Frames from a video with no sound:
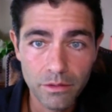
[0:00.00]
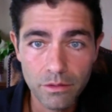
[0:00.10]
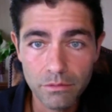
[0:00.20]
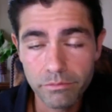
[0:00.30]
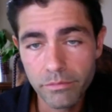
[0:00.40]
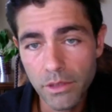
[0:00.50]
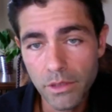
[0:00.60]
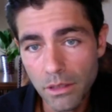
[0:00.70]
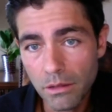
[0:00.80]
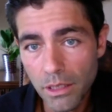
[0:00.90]
you
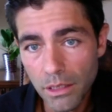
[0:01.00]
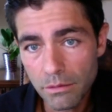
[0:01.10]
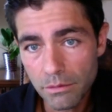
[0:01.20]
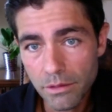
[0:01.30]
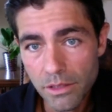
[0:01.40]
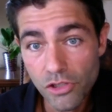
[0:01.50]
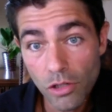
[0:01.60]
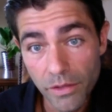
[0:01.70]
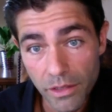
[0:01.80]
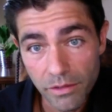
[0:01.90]
know, uh,
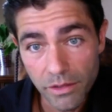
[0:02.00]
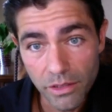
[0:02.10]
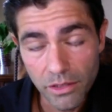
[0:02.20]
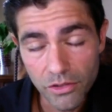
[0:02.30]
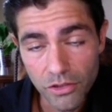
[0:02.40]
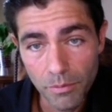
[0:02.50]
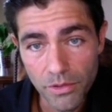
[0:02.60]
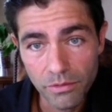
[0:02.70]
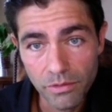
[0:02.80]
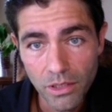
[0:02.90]
conservative in, in terms
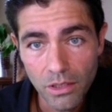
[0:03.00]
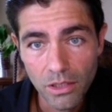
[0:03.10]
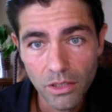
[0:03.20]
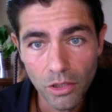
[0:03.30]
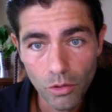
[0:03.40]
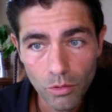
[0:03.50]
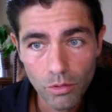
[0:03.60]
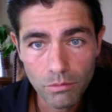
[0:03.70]
of, you know,